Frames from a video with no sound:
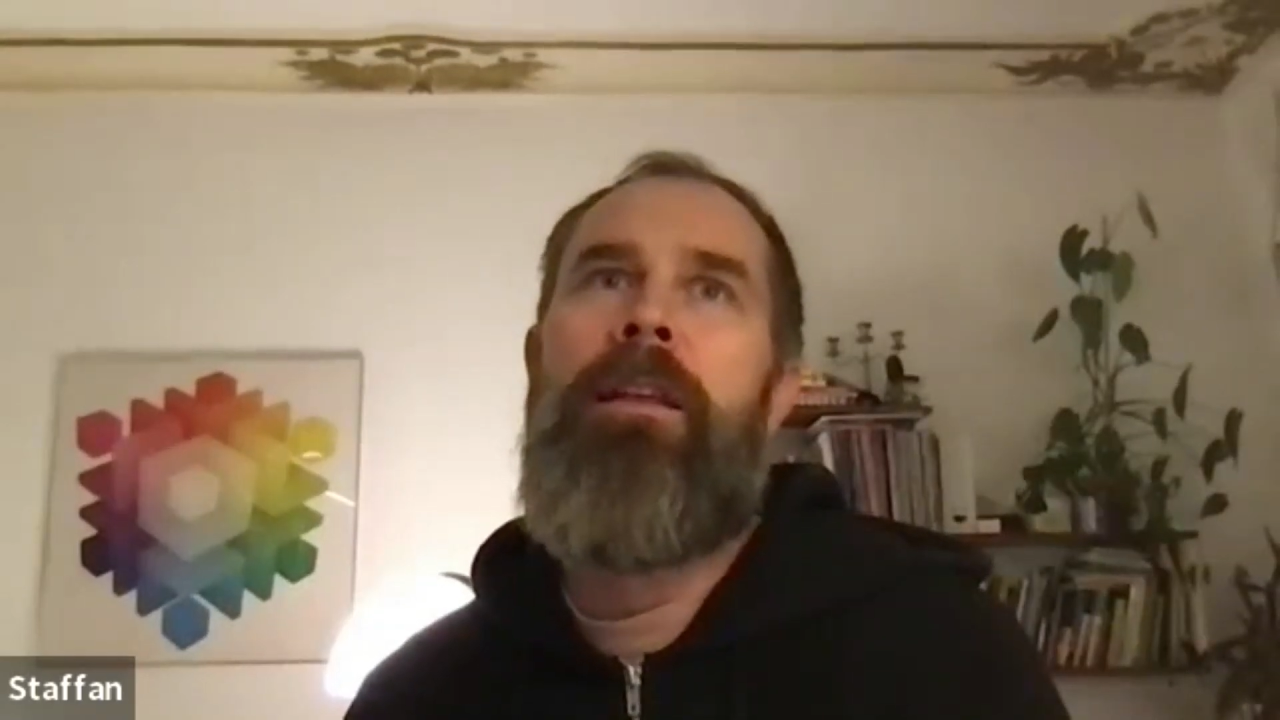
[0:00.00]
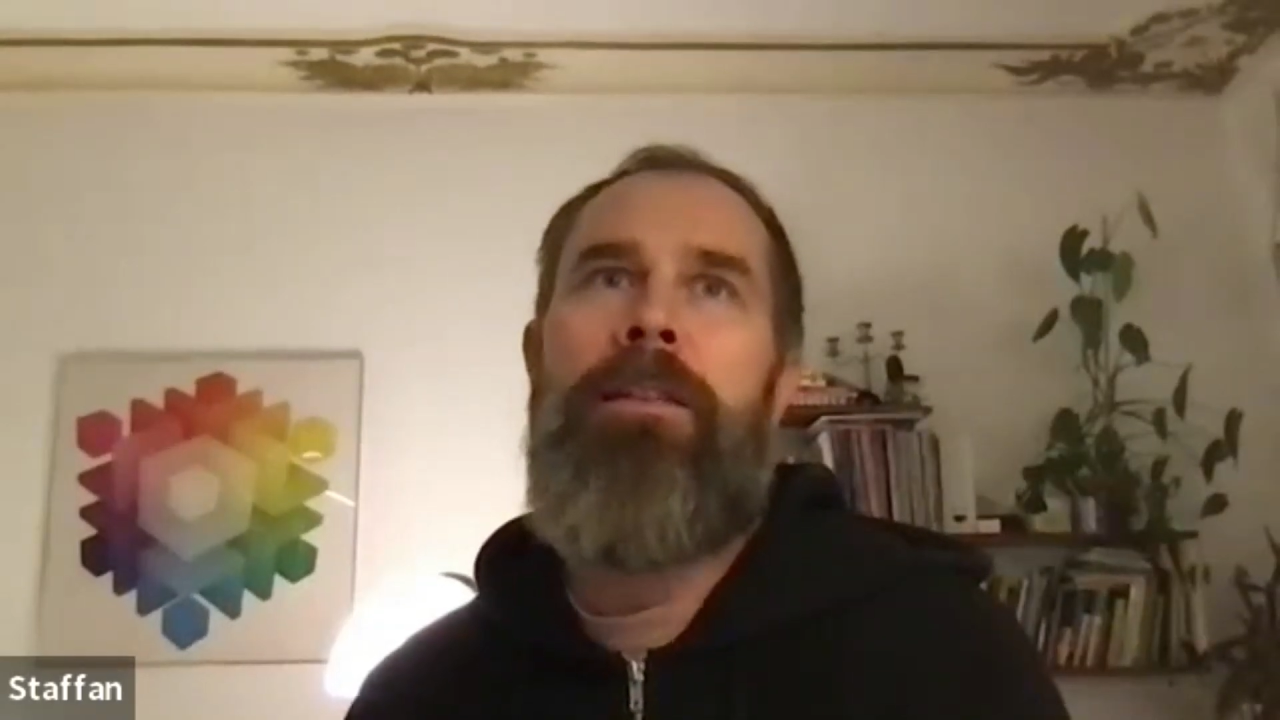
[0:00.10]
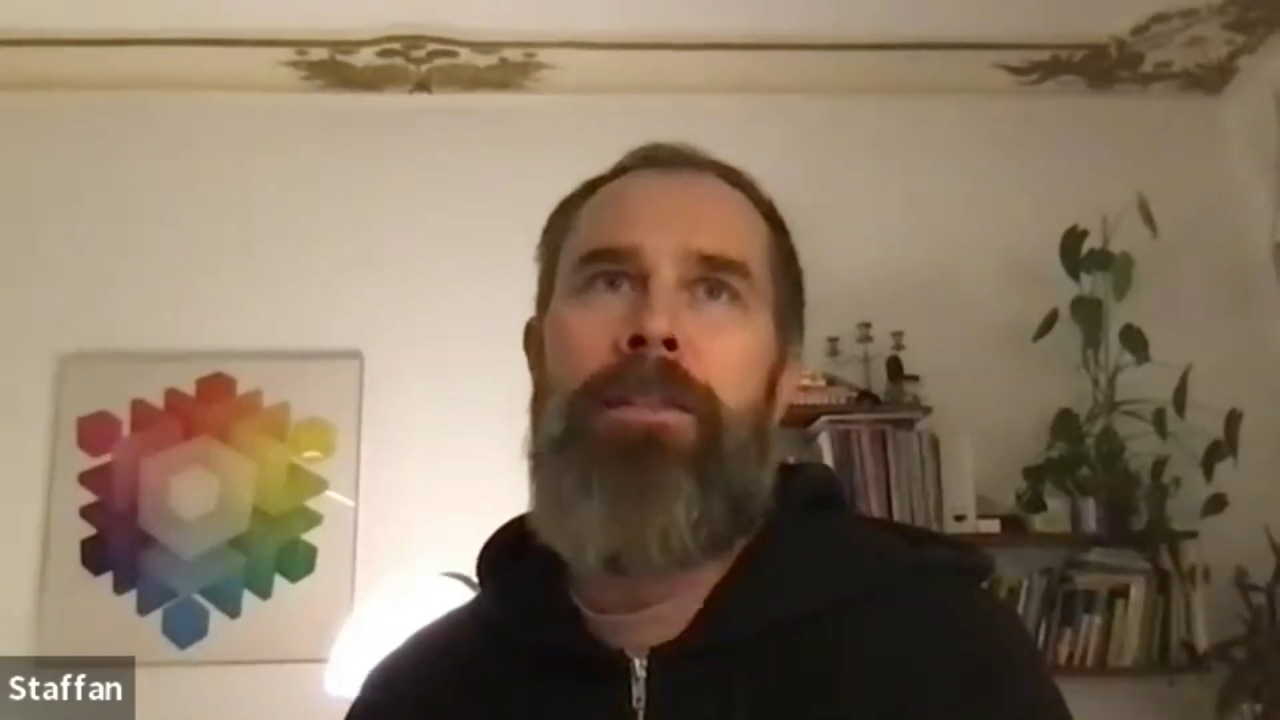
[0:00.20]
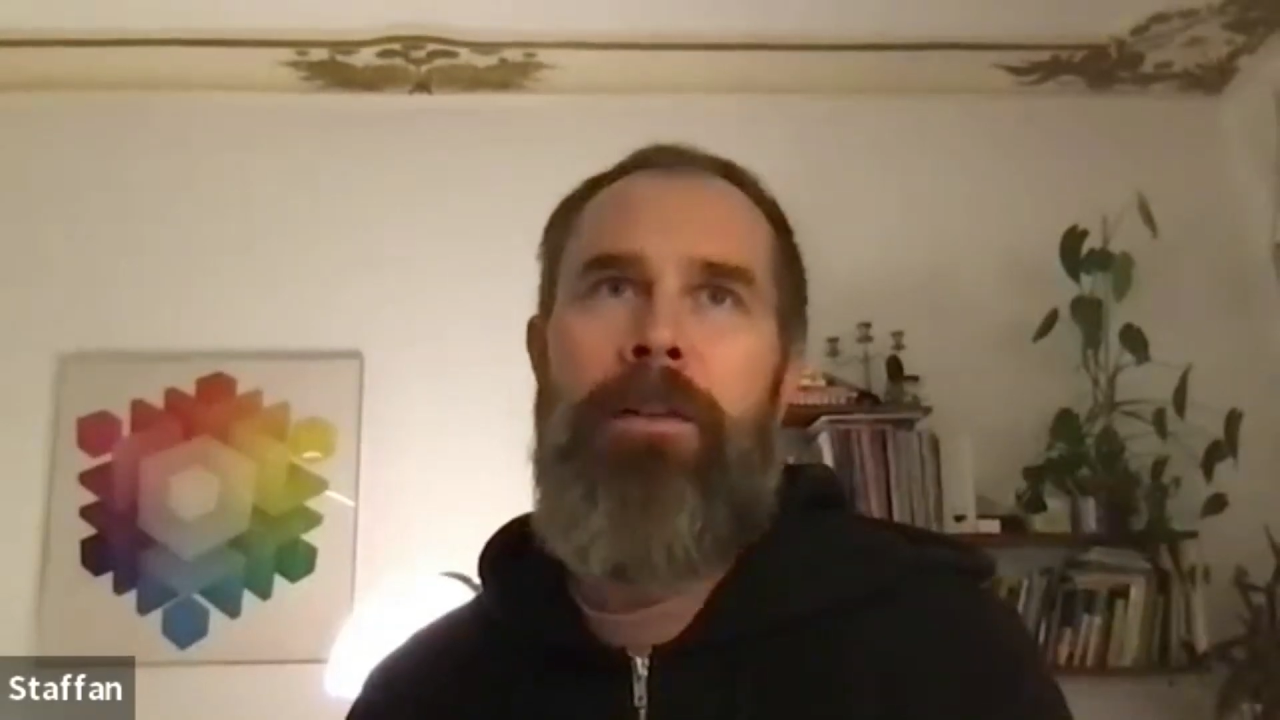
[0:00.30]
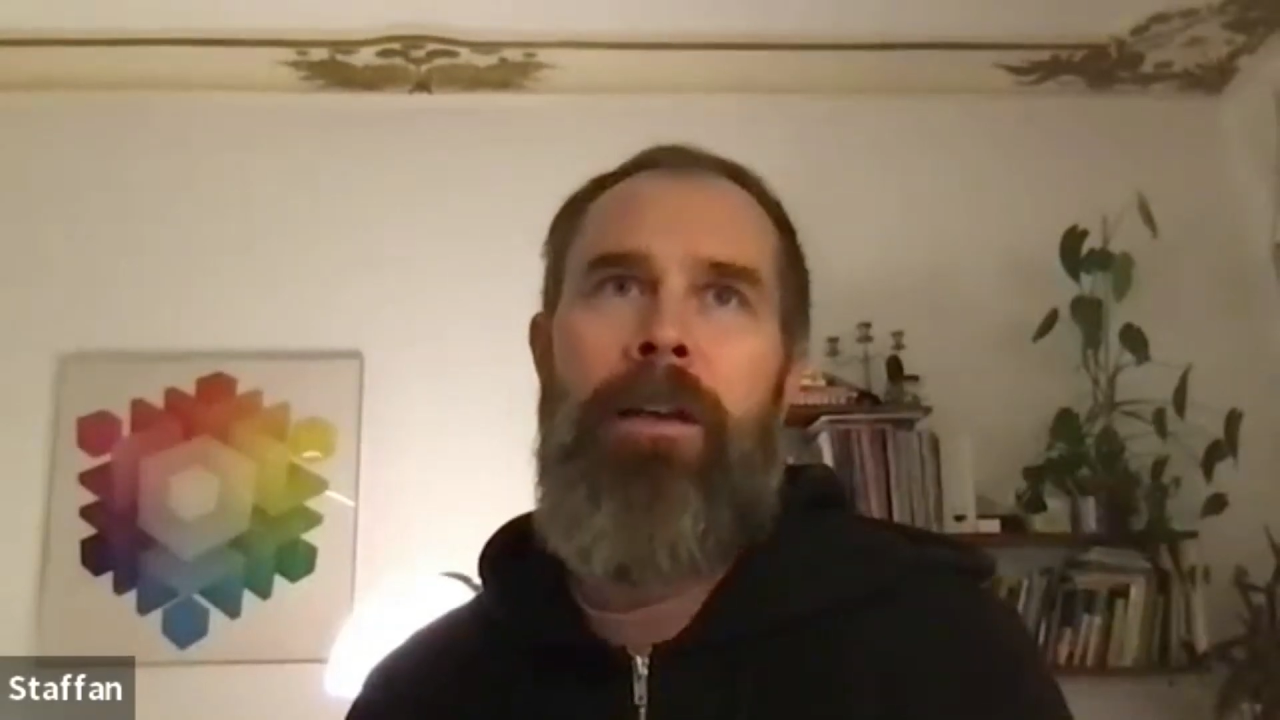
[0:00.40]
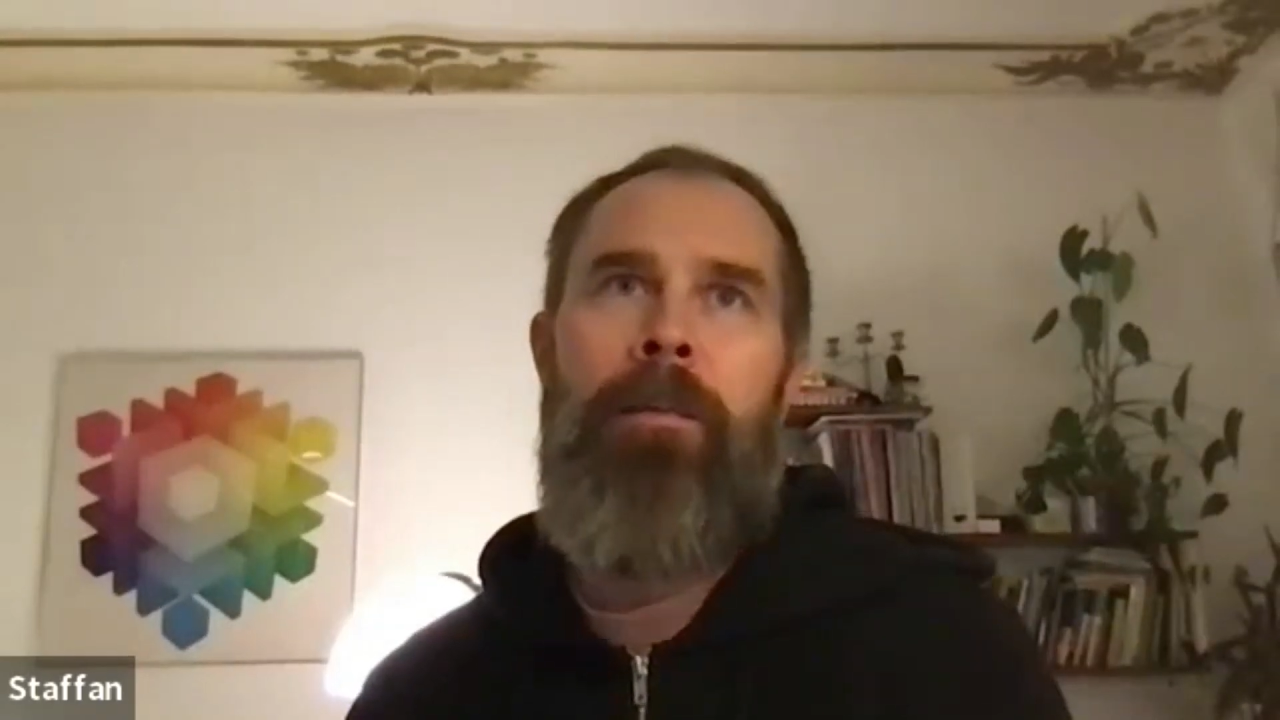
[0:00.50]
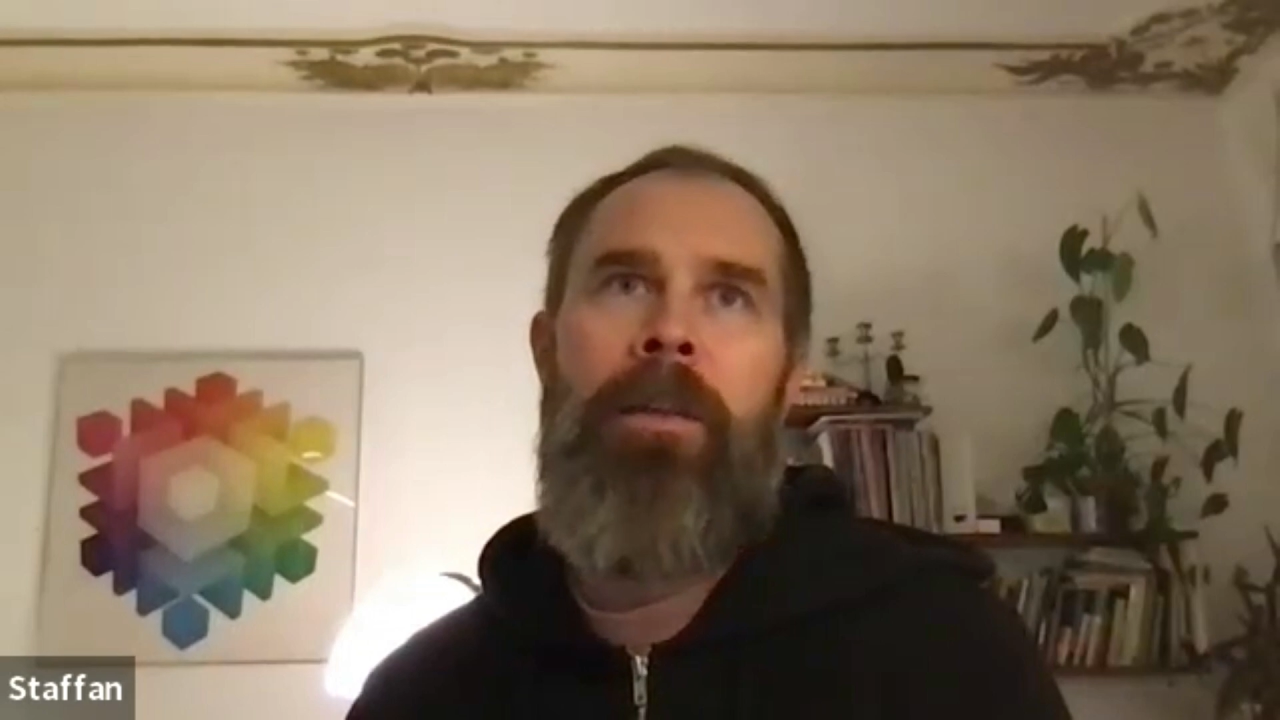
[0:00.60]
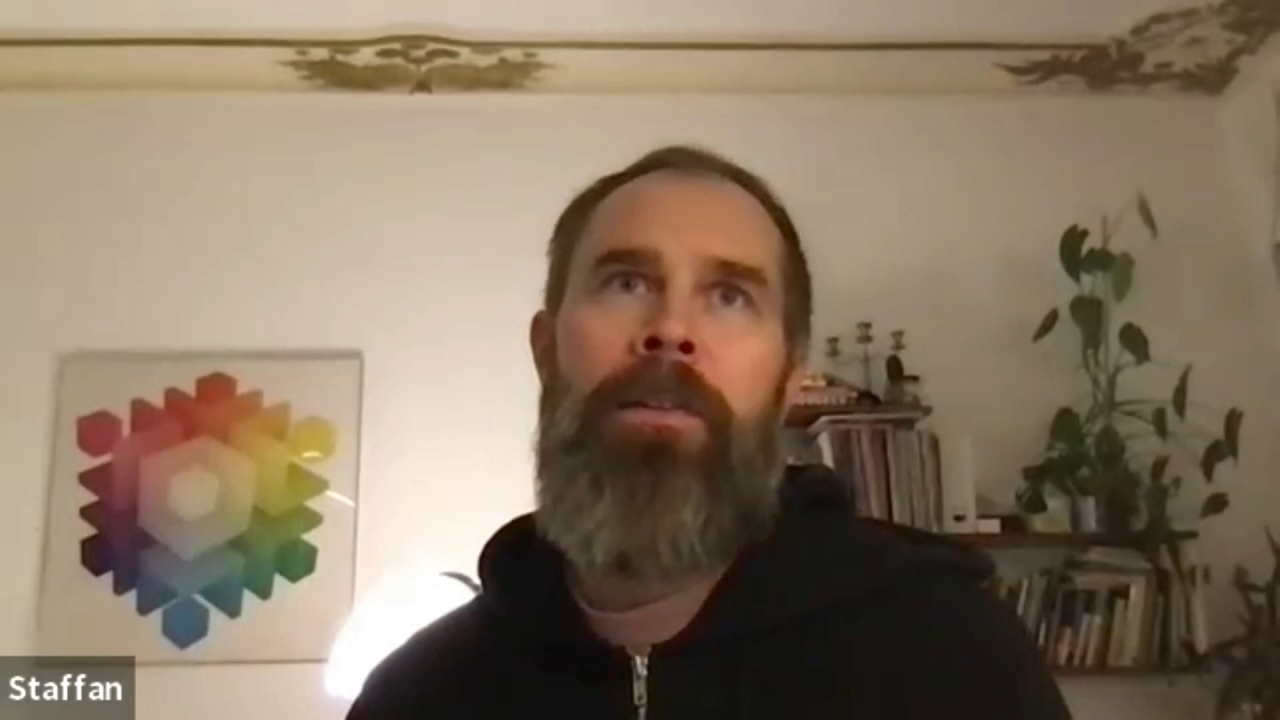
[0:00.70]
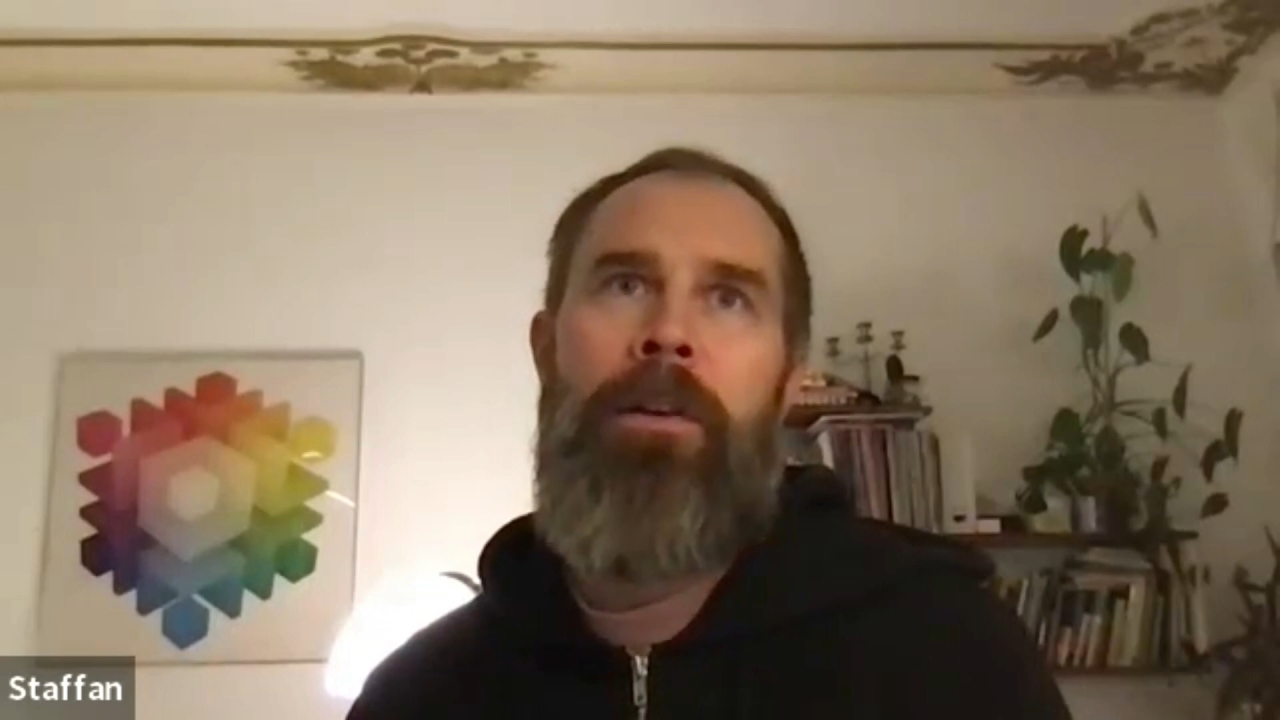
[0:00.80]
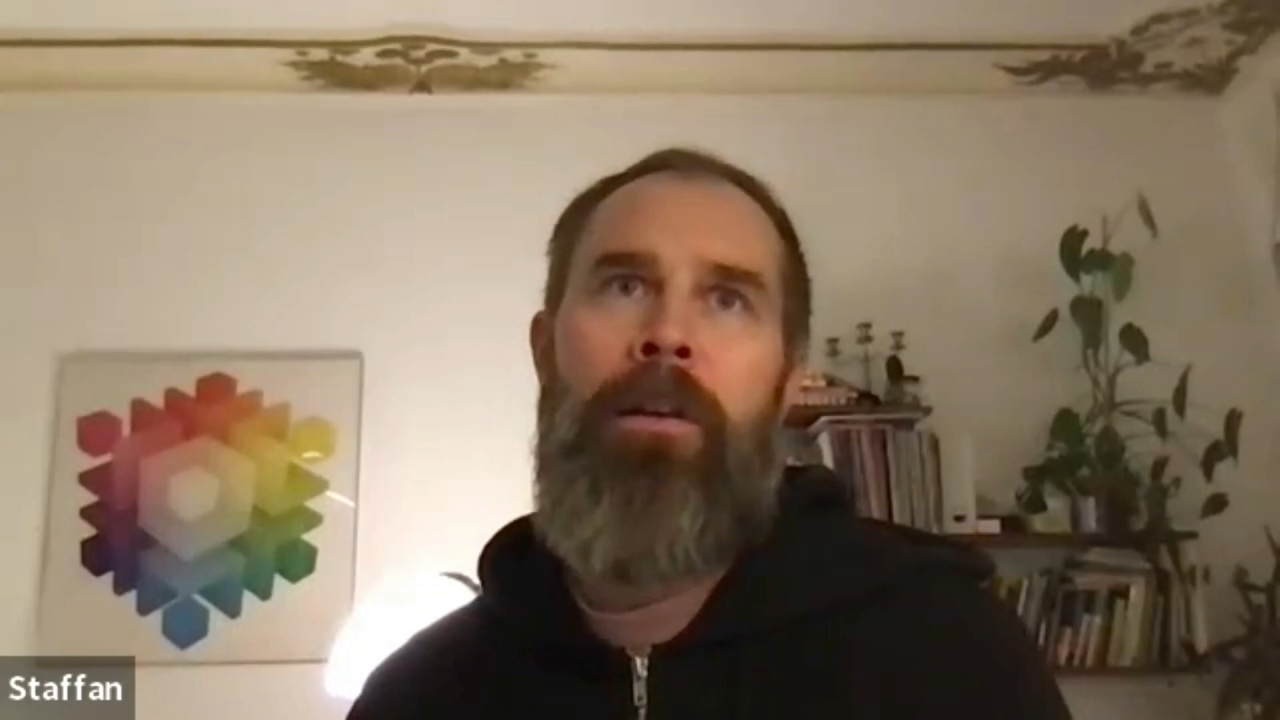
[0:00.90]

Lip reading: Instagram is